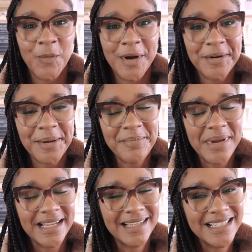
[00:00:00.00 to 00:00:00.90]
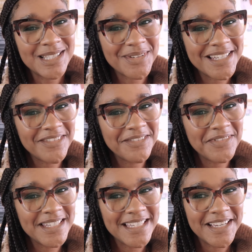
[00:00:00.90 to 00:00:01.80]
Welcome back guys to another
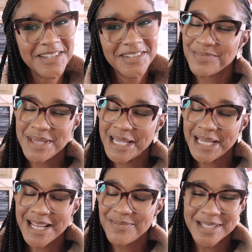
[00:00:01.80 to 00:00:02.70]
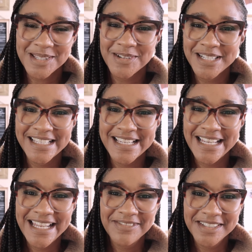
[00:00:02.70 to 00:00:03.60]
video. Me again, Miss Lauren Leigh
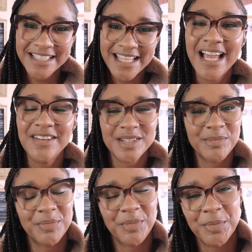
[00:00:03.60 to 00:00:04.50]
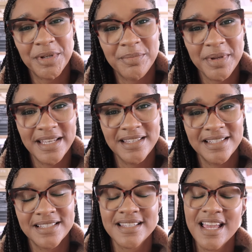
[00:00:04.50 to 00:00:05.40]
11. I have some unpopular
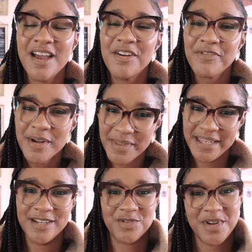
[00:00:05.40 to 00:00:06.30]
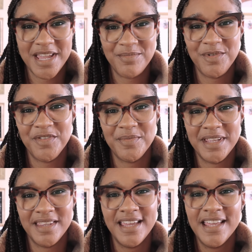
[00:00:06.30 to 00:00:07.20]
opinions from the natural hair
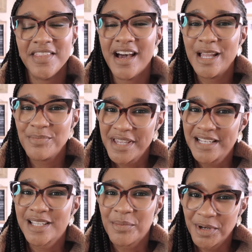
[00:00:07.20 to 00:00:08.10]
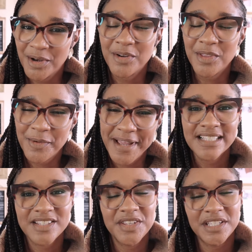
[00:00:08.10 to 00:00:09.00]
movement that I picked up along the
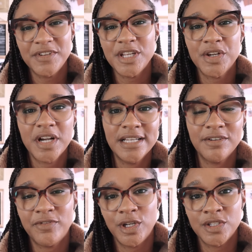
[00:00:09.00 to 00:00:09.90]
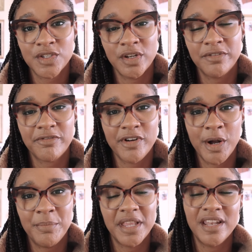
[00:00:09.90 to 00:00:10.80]
way. So this video kind of follows on
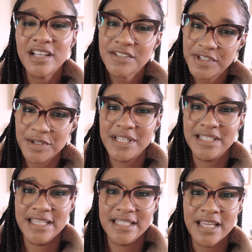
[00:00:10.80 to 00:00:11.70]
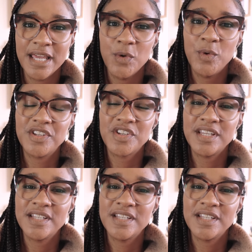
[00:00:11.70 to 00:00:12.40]
from the last video I did, which